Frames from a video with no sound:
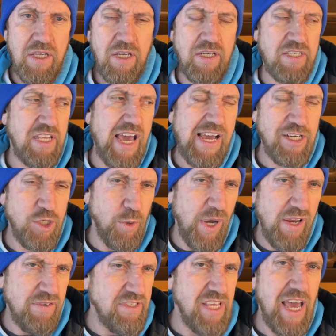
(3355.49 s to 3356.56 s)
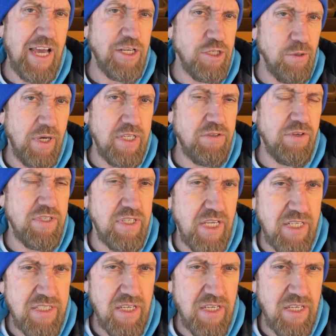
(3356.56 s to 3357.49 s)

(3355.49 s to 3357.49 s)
Because the actuator is the actuator, isn't it?